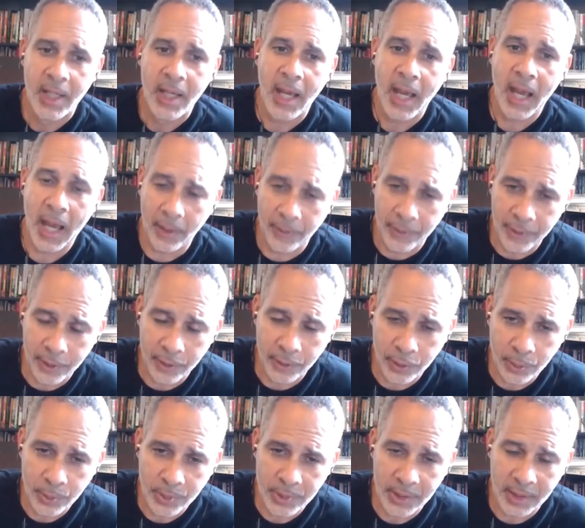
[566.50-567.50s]
how they're
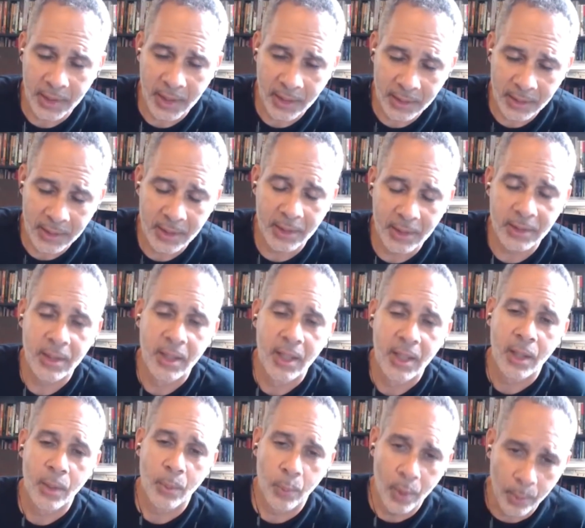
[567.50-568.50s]
used against us,
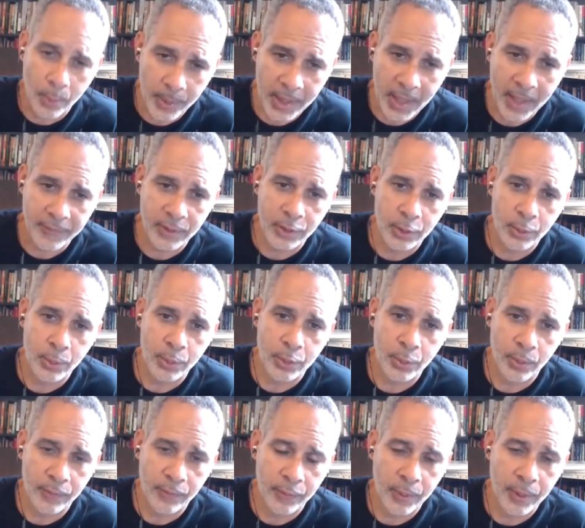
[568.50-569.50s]
what we have to do to
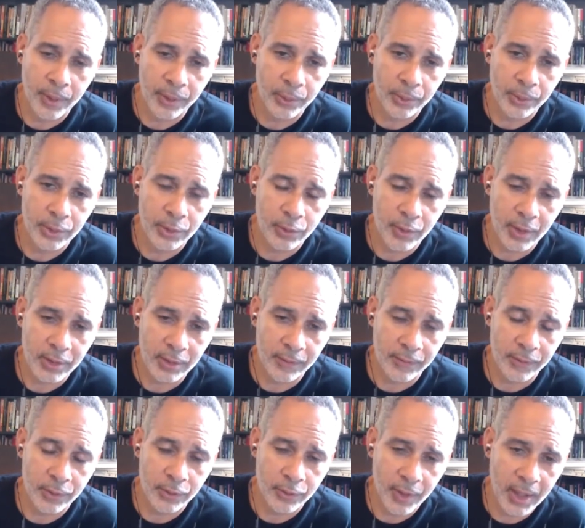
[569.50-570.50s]
avoid those tricks of
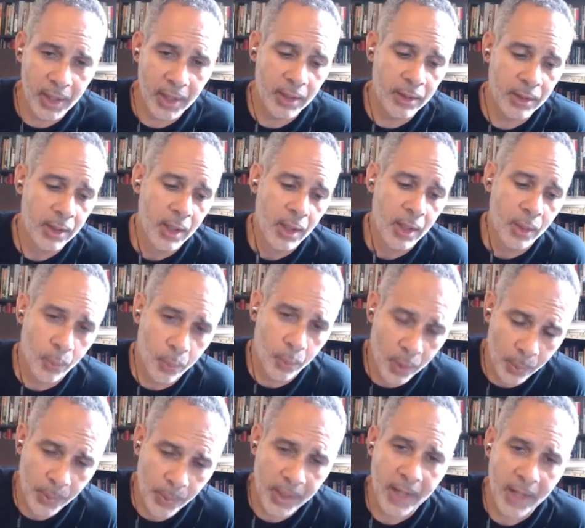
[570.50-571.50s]
the trade,
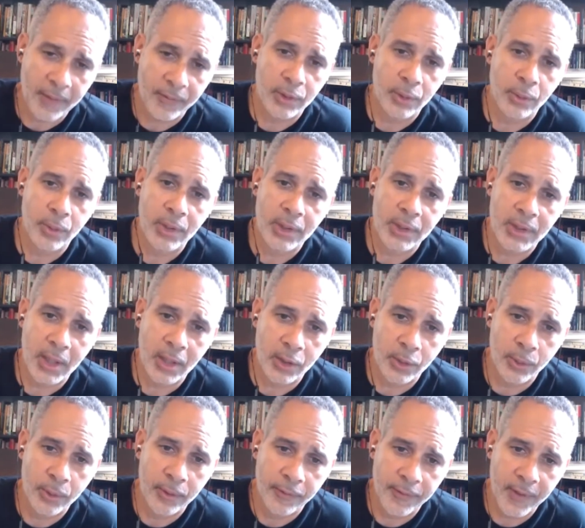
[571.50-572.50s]
what we have to do to stay
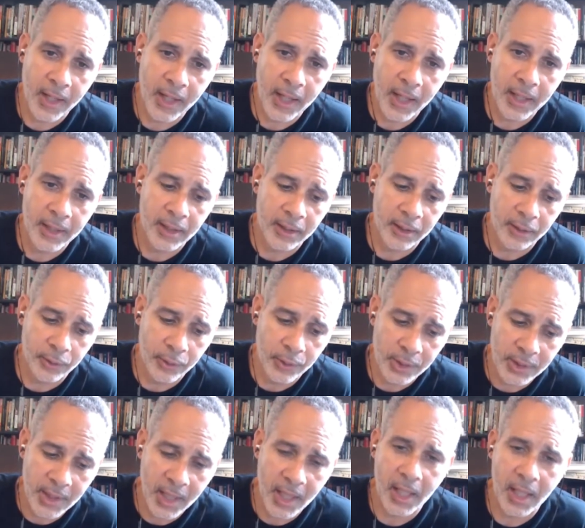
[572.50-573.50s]
unified, and
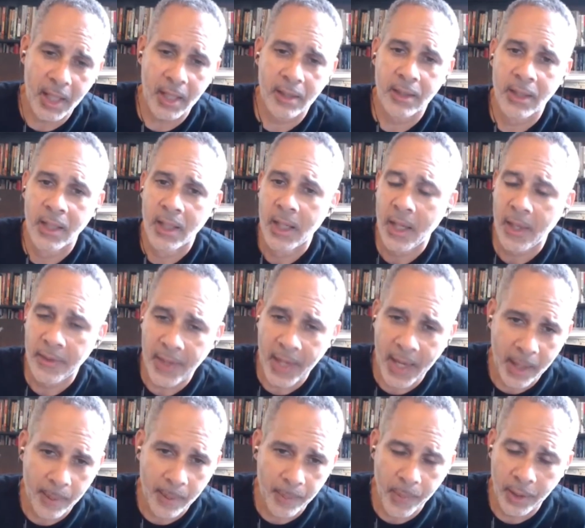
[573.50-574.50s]
understand
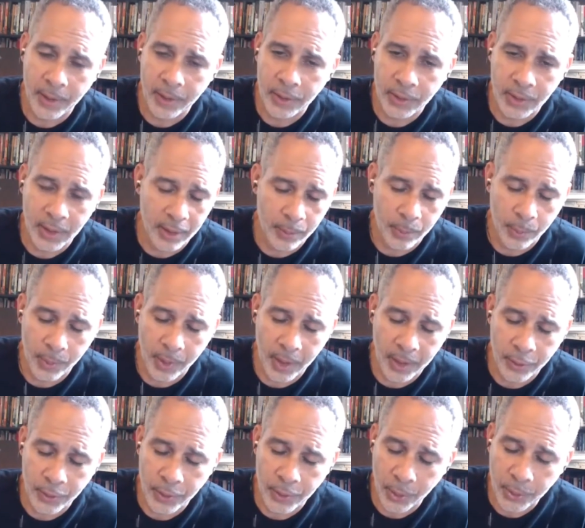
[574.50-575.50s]
that
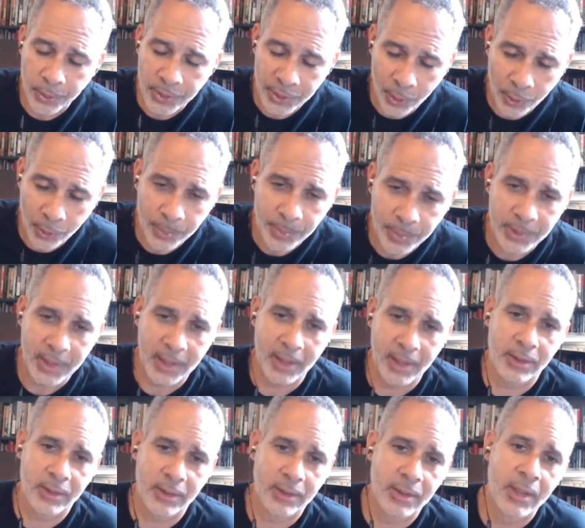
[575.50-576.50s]
under no
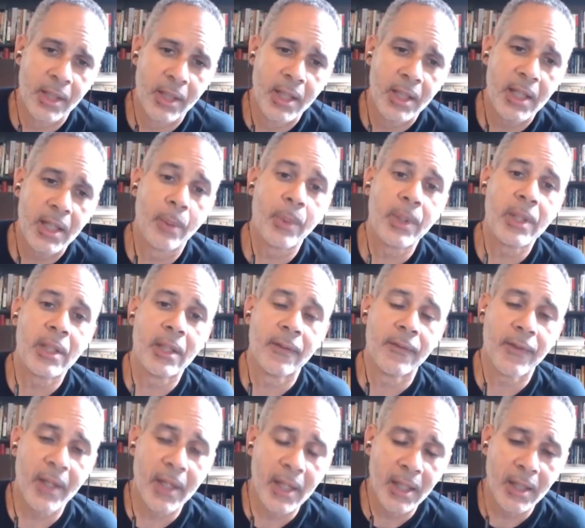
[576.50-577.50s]
circumstances can we give
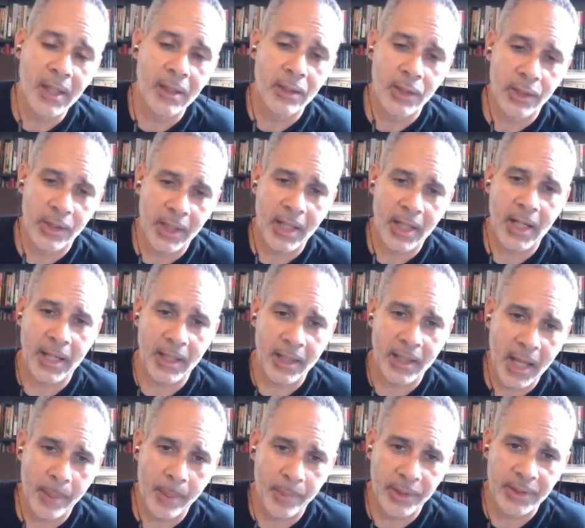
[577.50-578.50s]
in to the
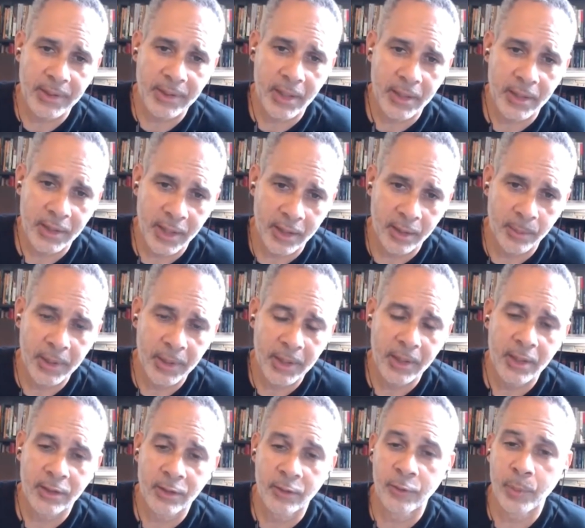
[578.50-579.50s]
capitalist hegemony,
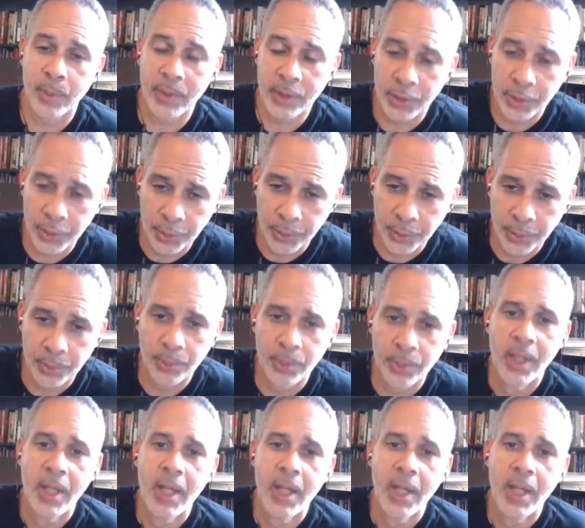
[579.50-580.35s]
because if we do,